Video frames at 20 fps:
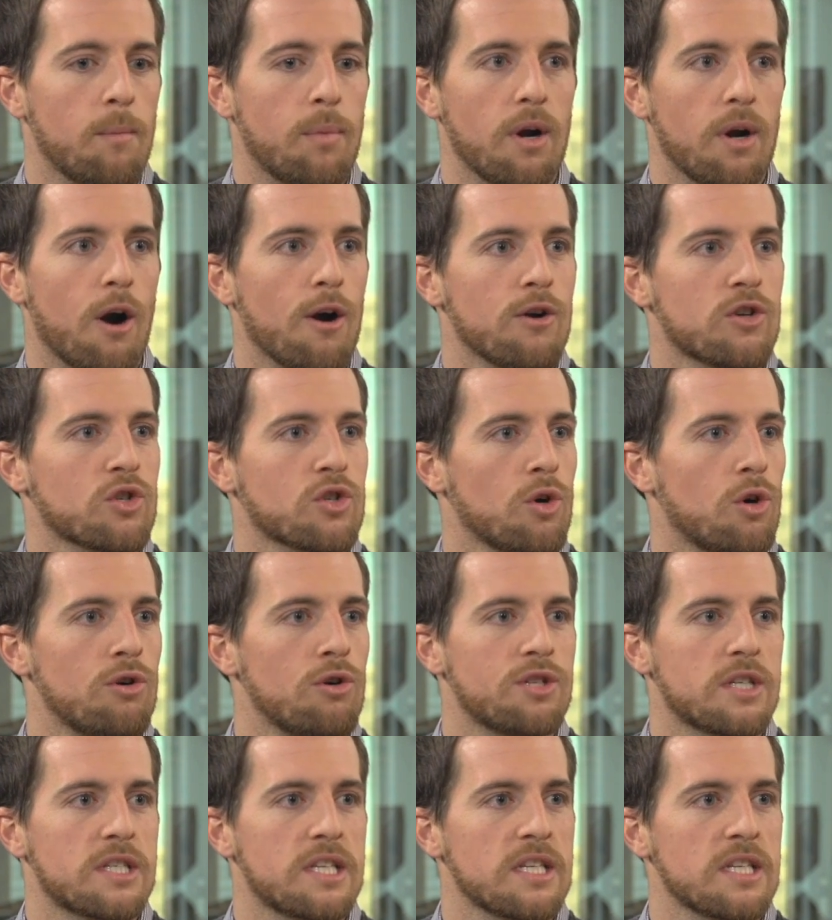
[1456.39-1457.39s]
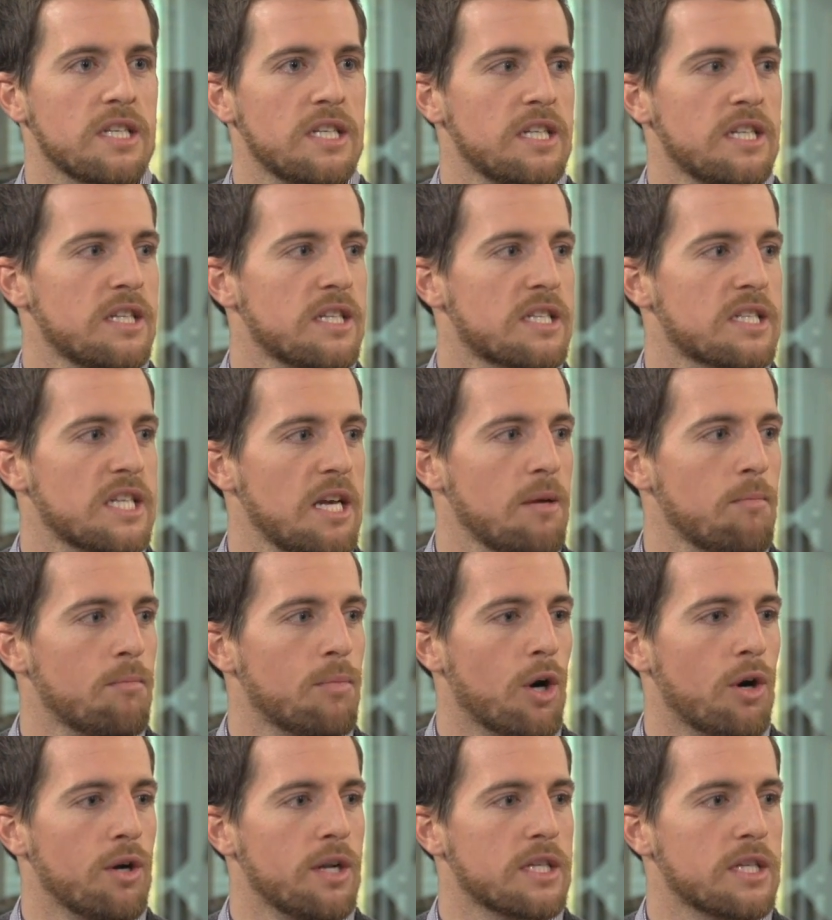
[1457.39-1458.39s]
But Arch Coal just isn't in the
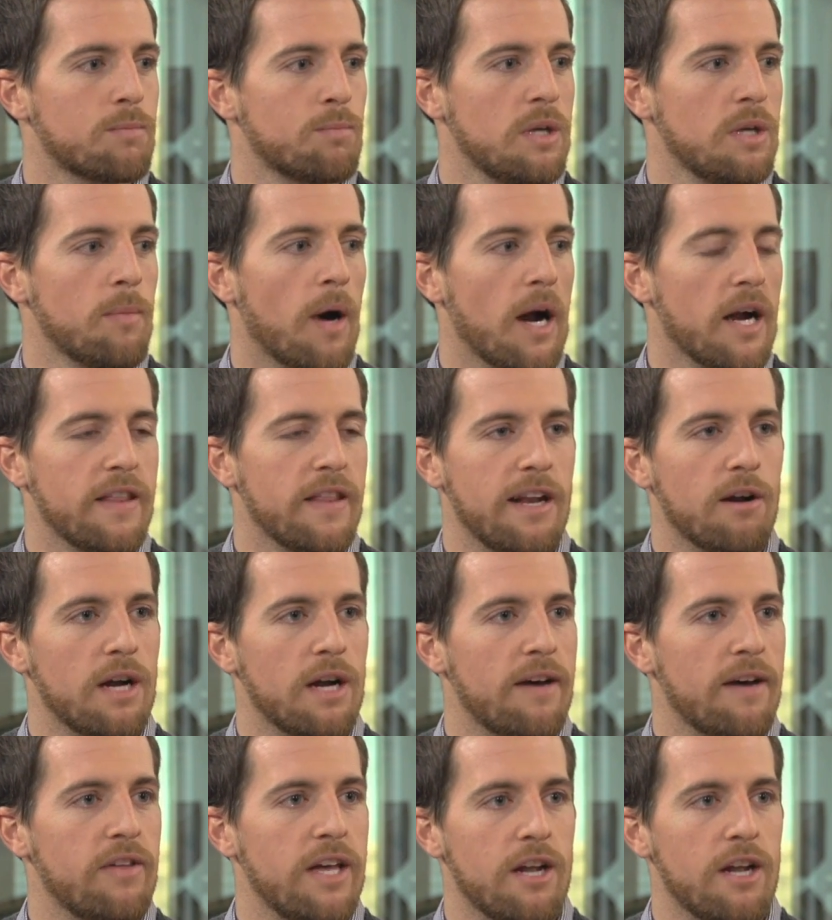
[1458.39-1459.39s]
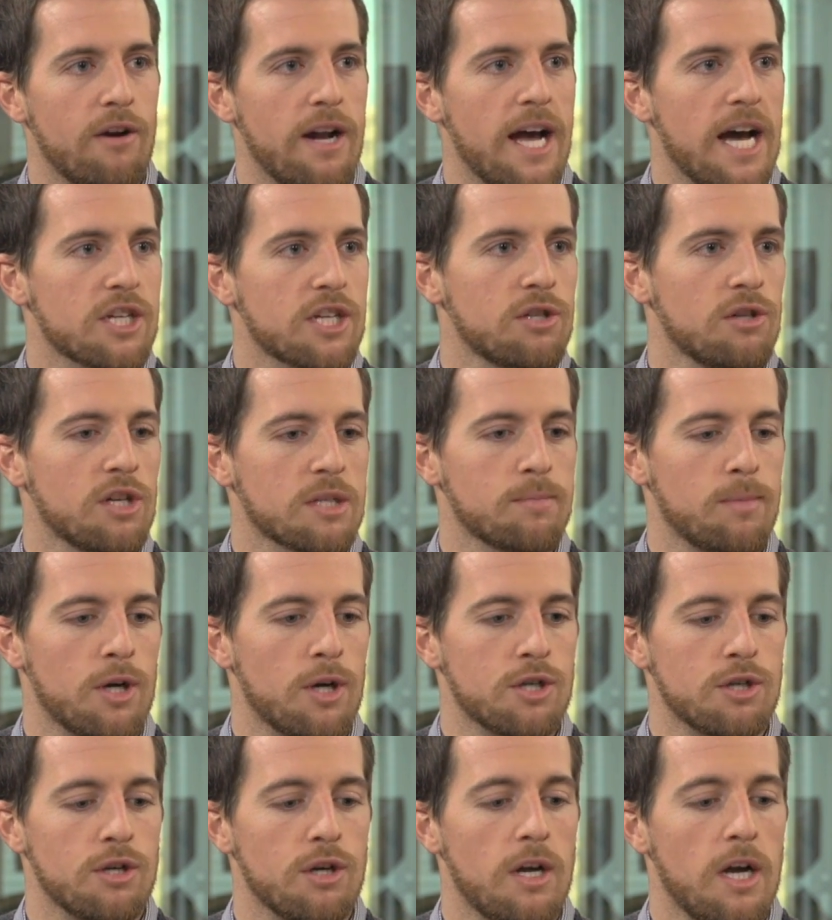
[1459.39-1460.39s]
same boat as Peabody. They don't have the international
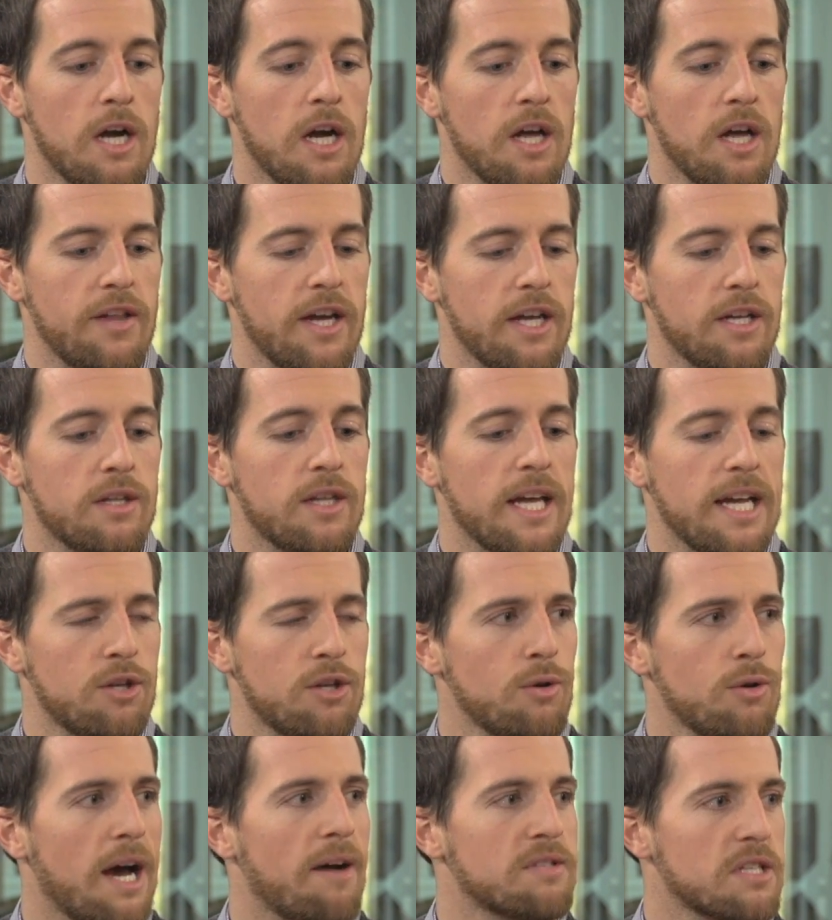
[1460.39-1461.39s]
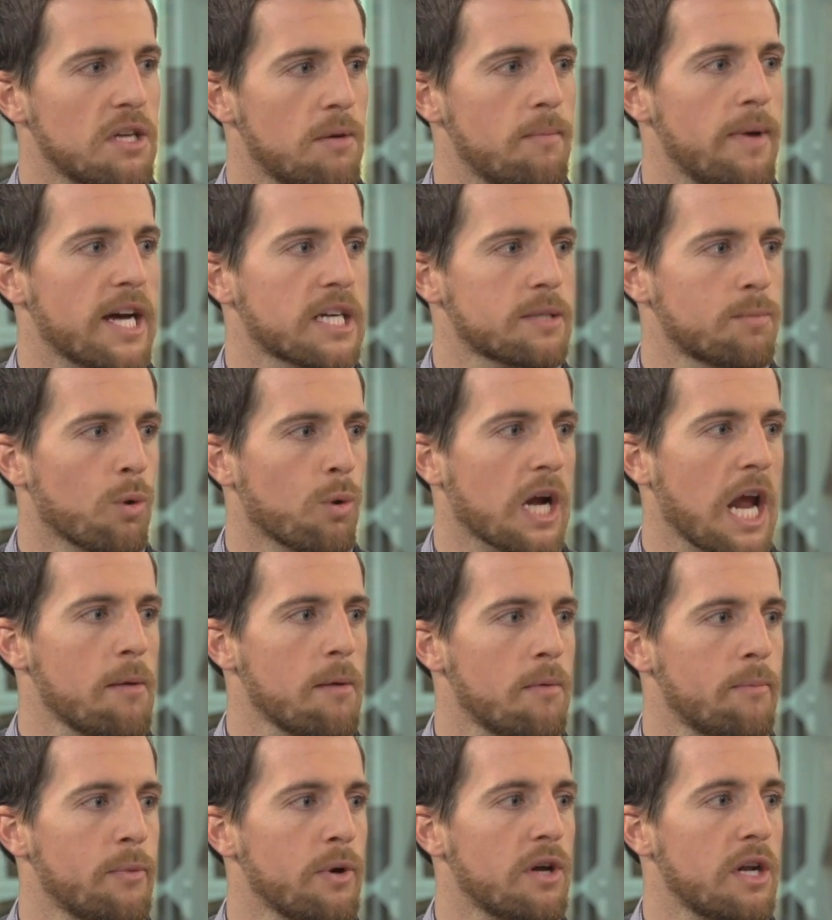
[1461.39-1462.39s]
exposure. Mm -hmm. They, mm-hmm. they do have some export
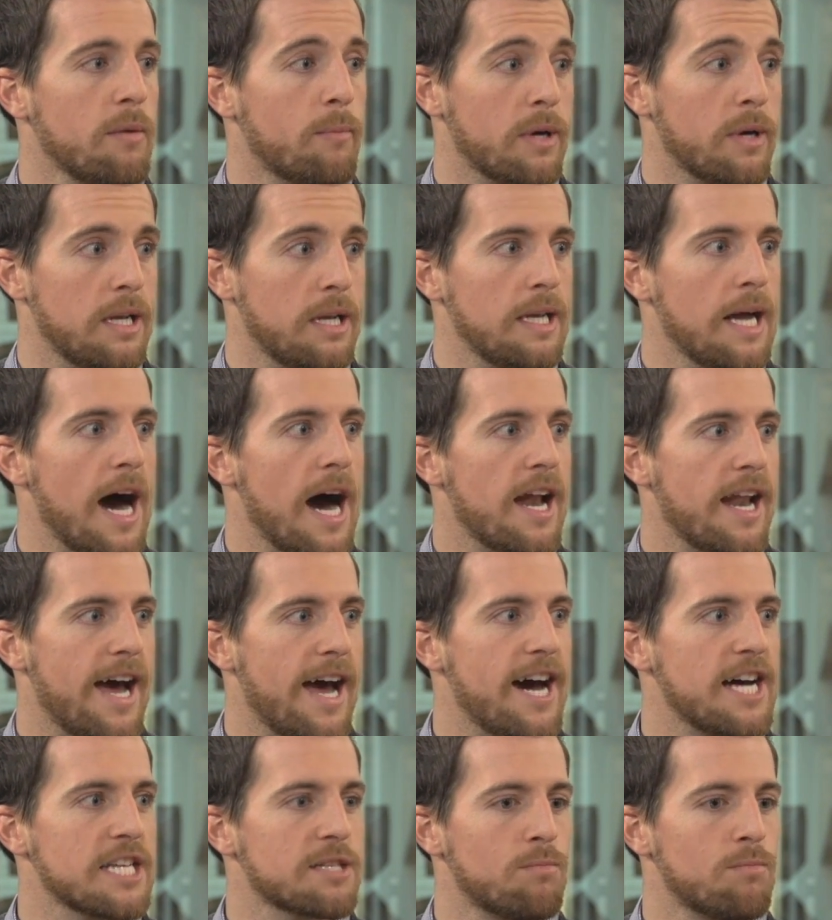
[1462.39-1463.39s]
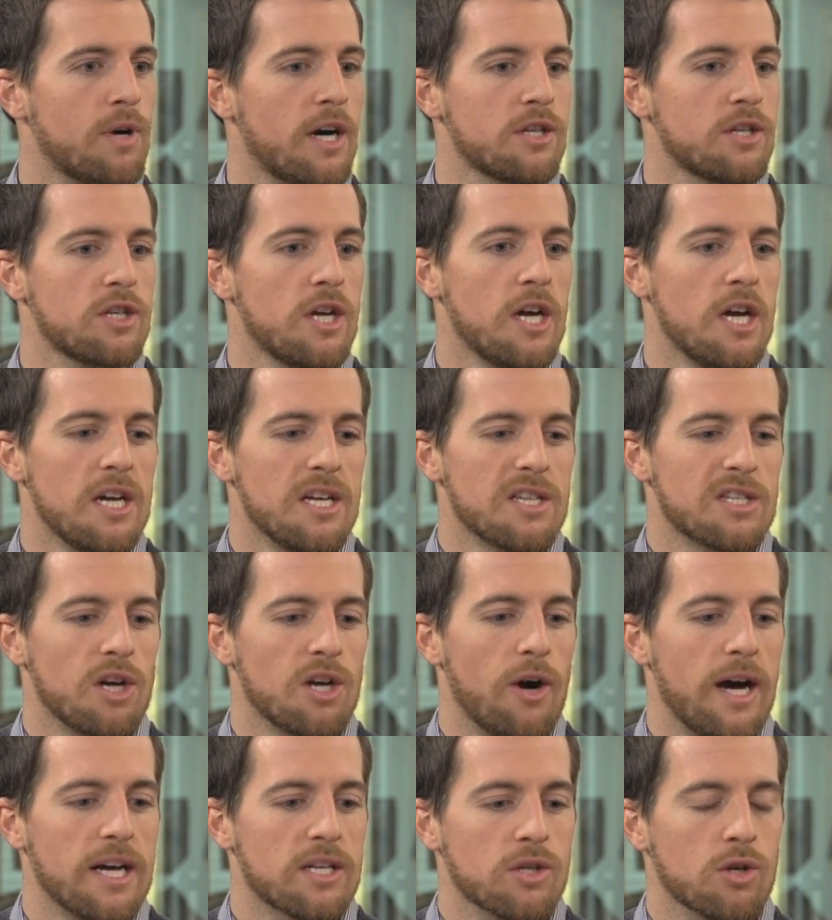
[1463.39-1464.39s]
capability, but not as much.
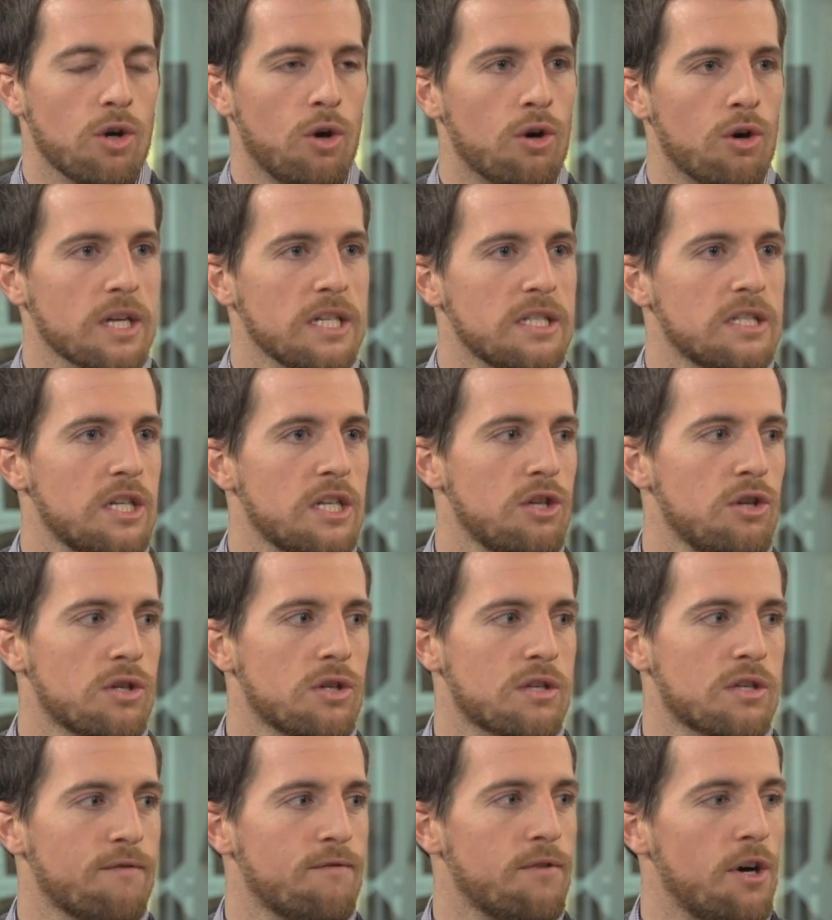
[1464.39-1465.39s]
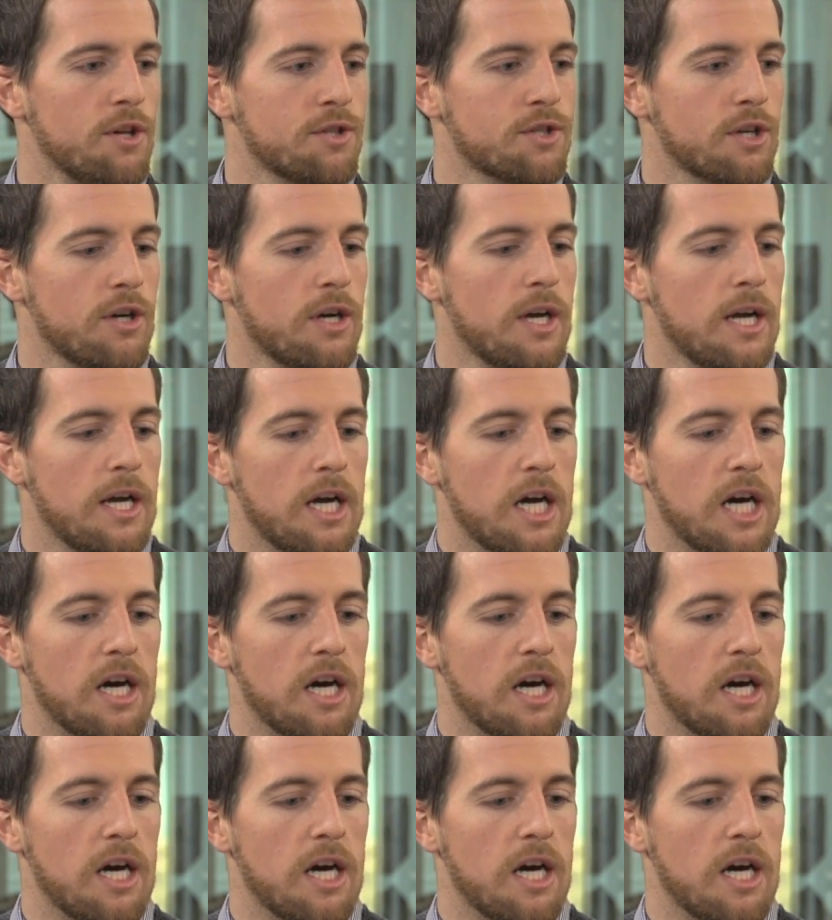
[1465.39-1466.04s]
So as coal continues to falter,